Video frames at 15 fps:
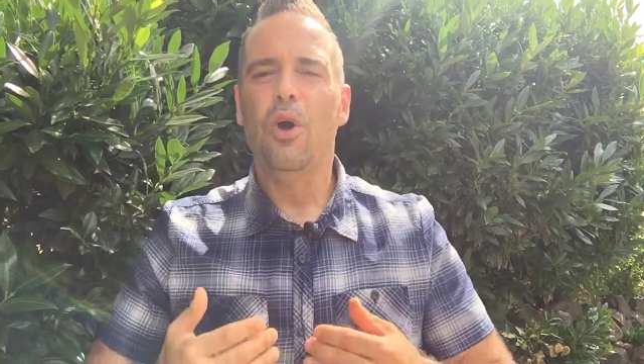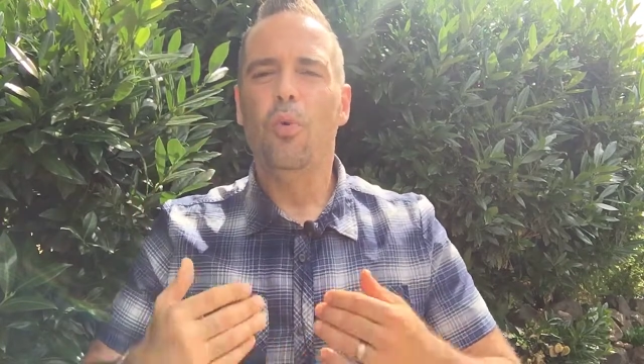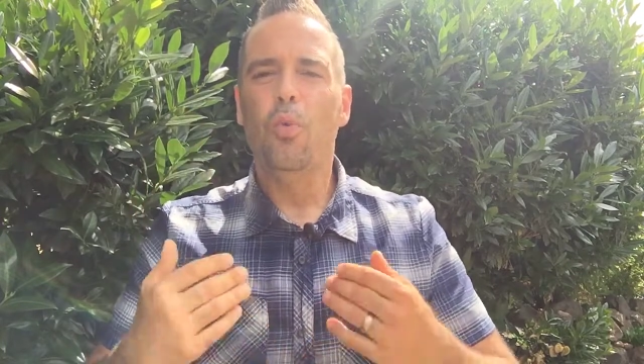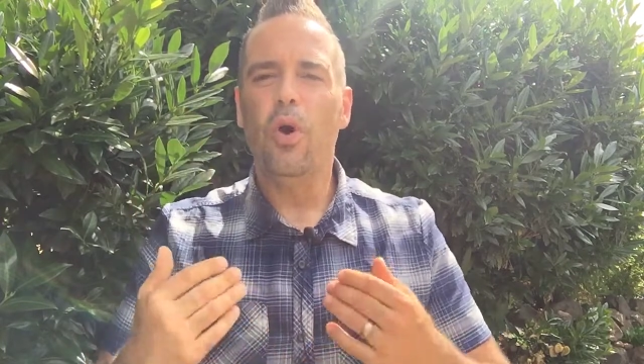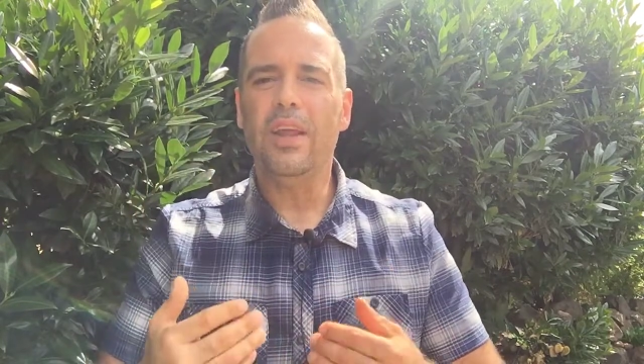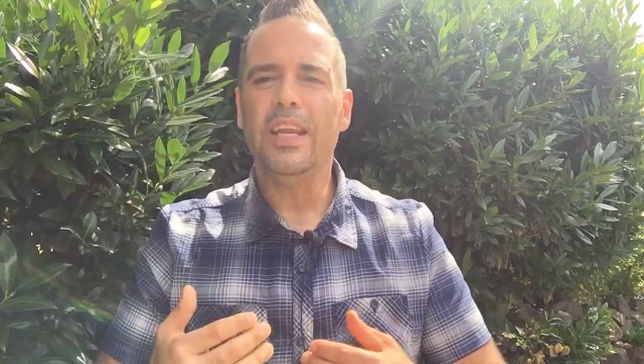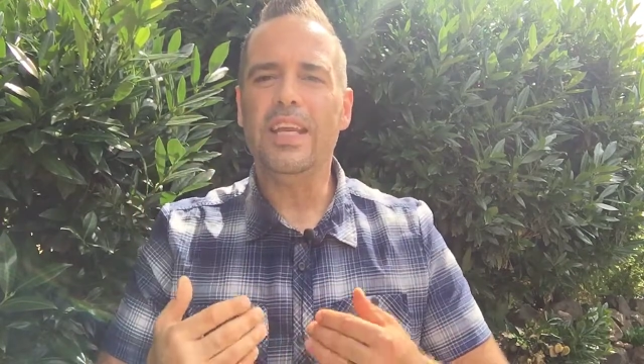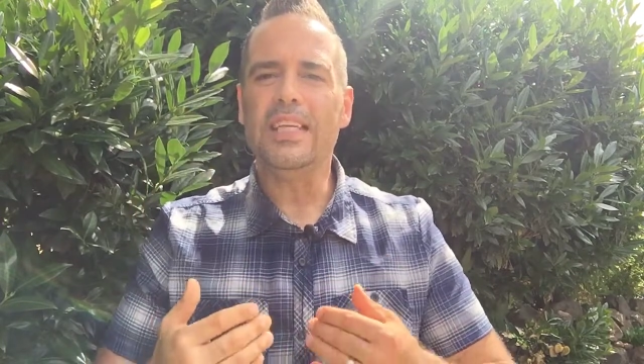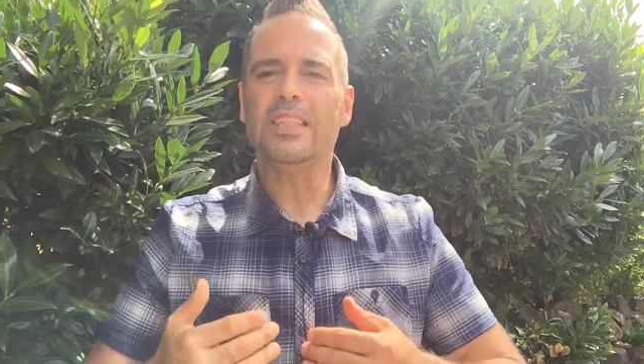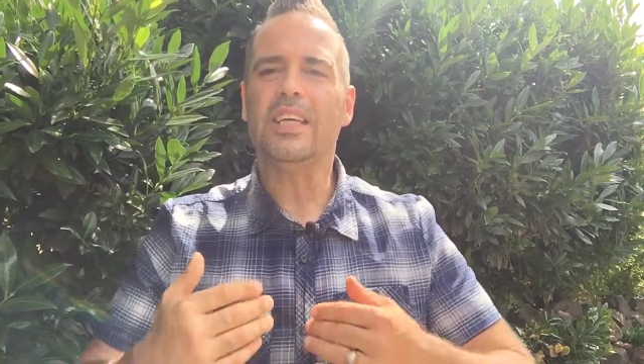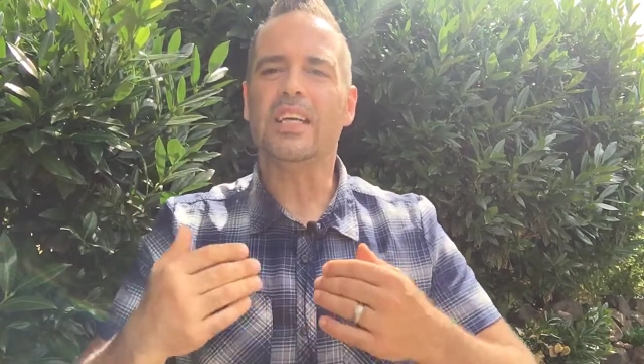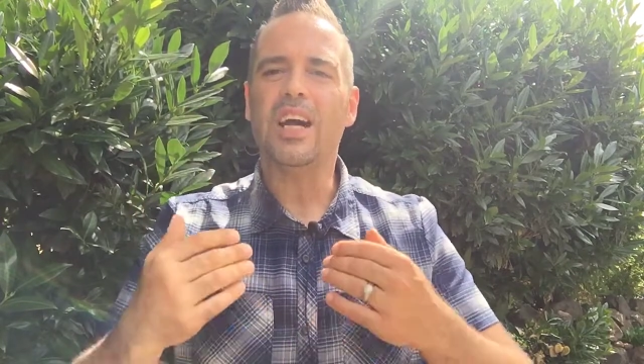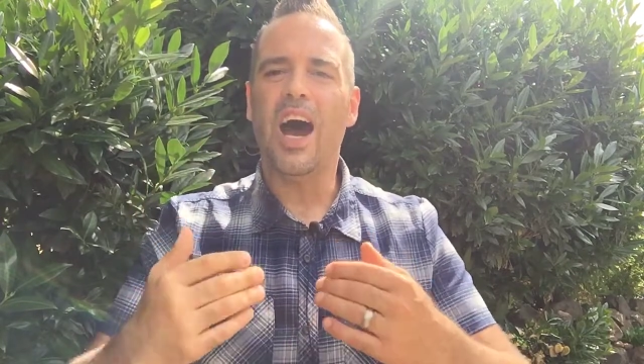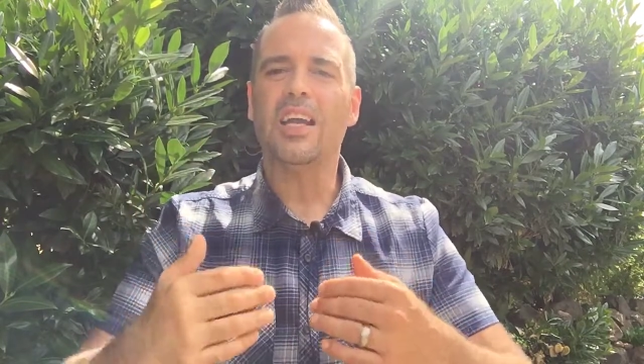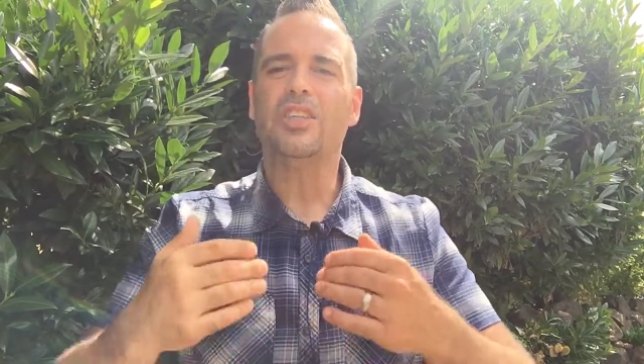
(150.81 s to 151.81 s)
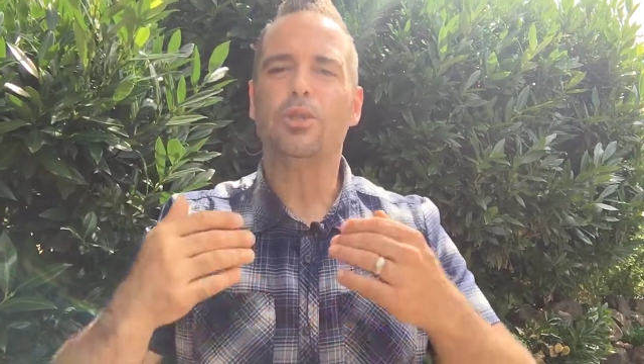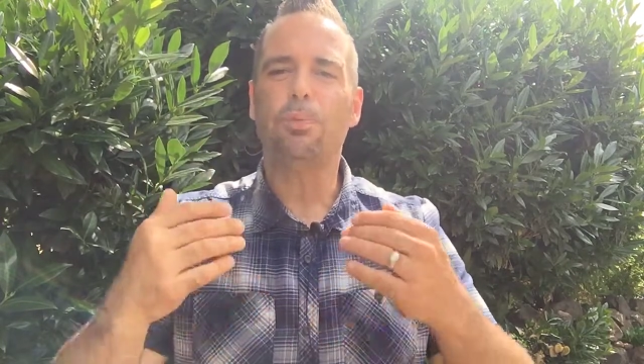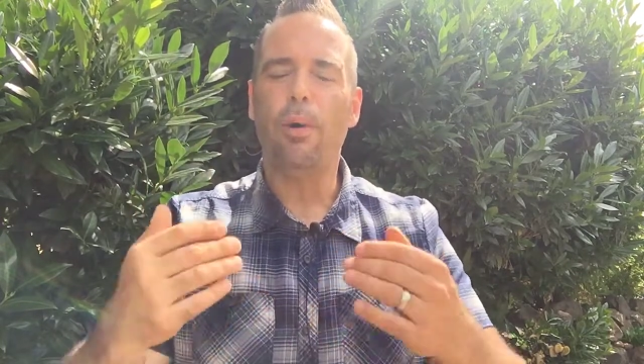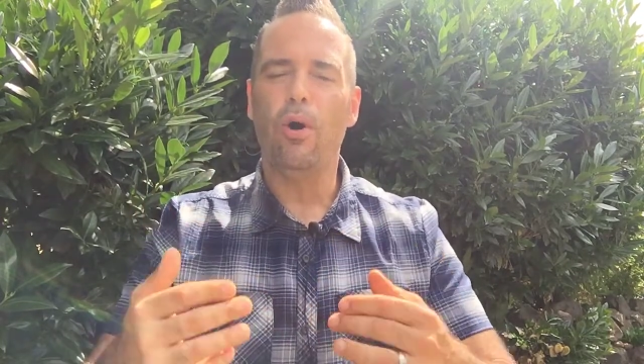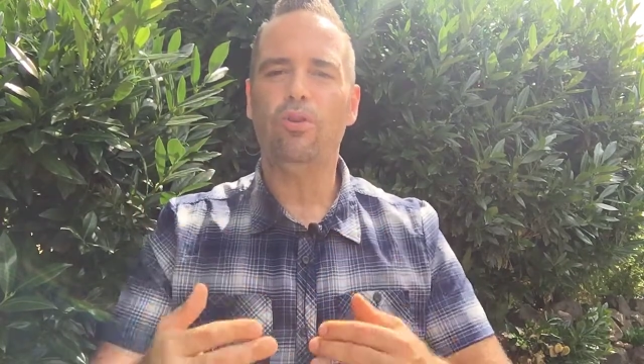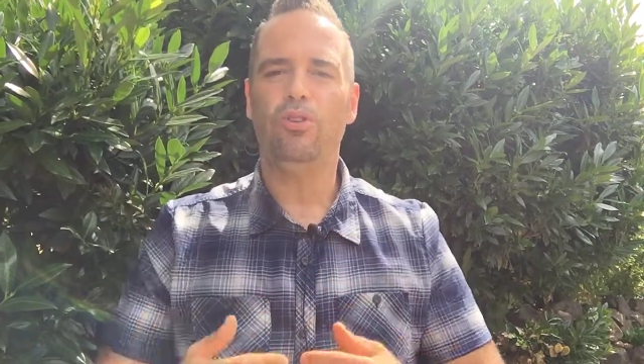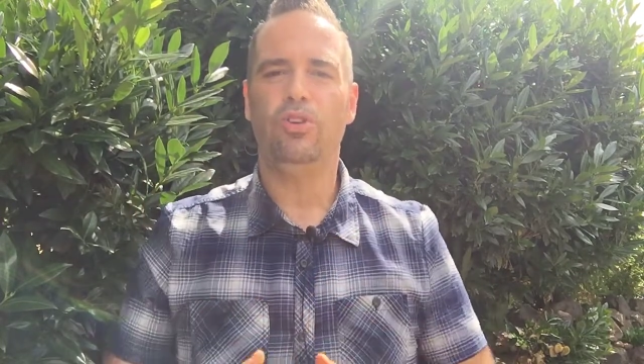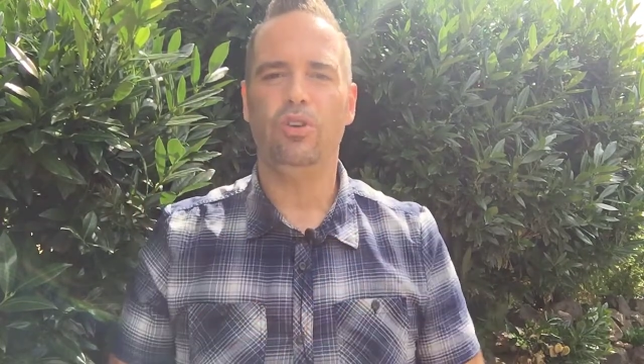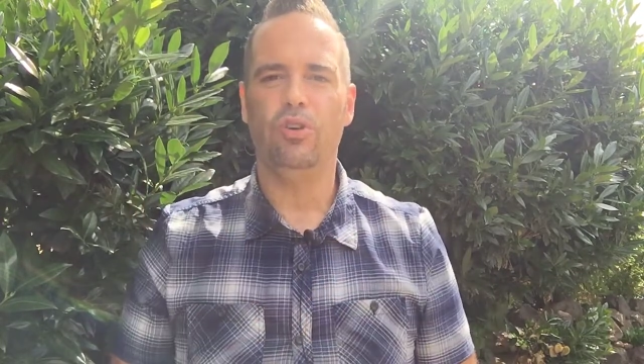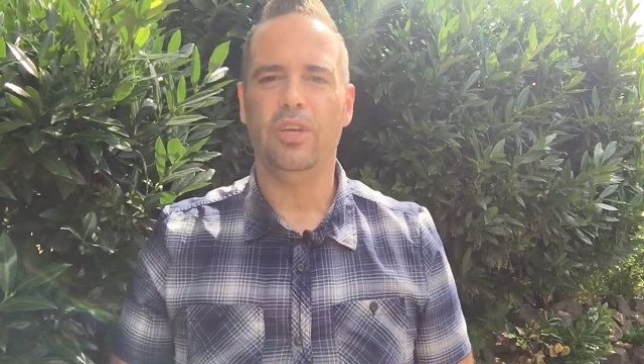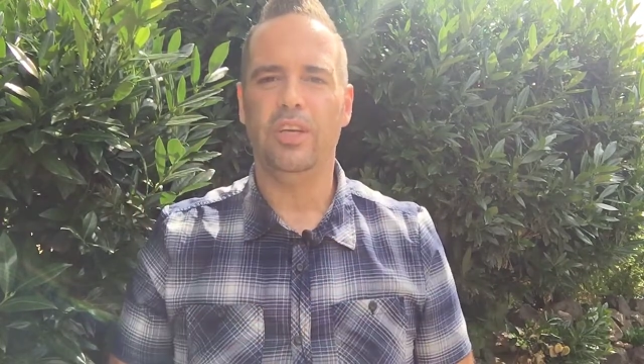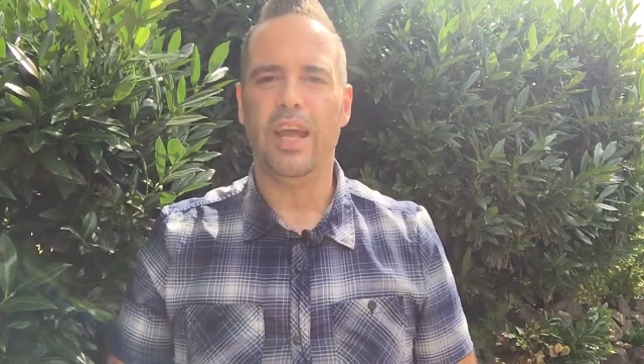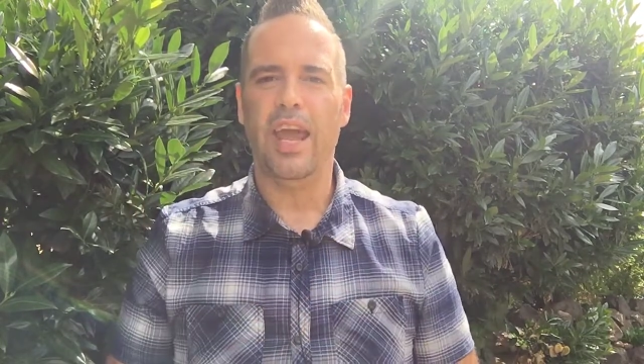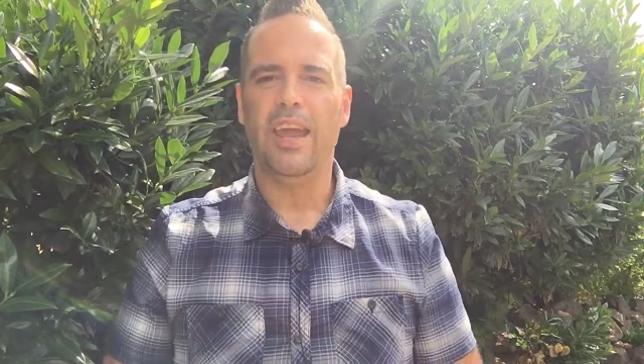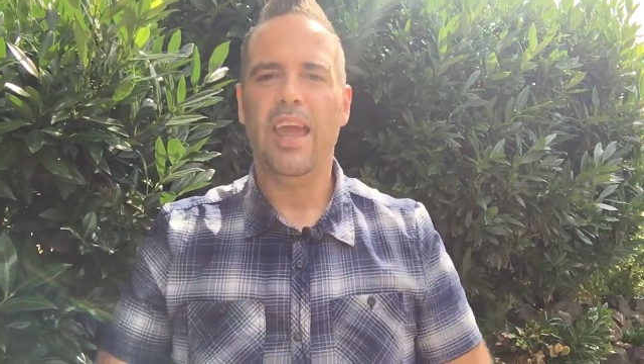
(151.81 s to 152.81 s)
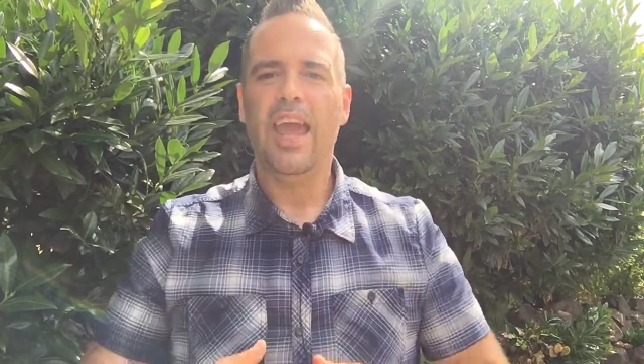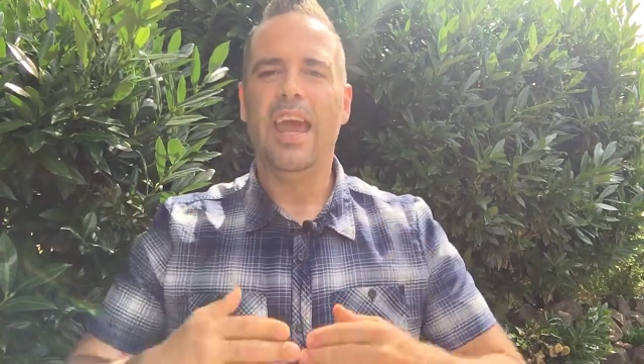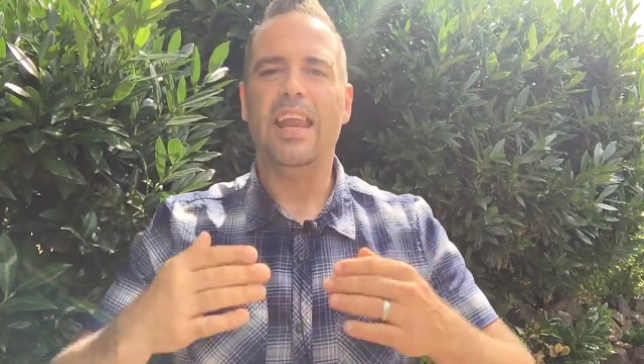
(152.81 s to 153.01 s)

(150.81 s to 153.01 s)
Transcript: what it is that God spoke to you today